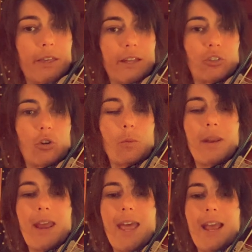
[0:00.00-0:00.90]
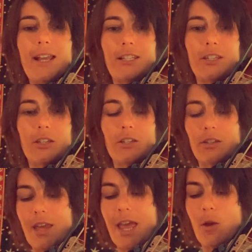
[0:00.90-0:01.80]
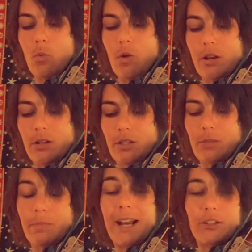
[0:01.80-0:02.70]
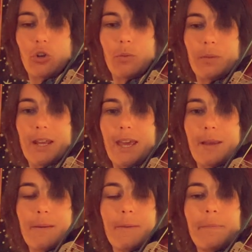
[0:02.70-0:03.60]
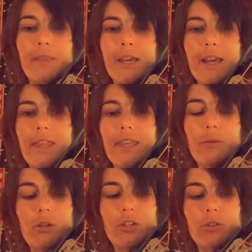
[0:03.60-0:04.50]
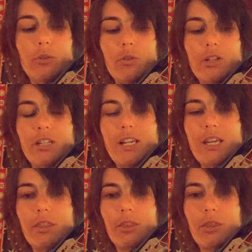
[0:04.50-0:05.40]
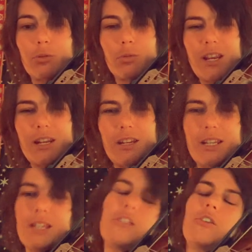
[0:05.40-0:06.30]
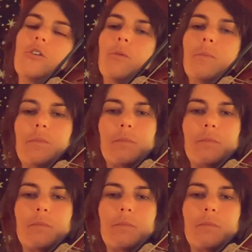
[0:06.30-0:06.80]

That's open A to A1, back to open A. And then we do D3 to D2.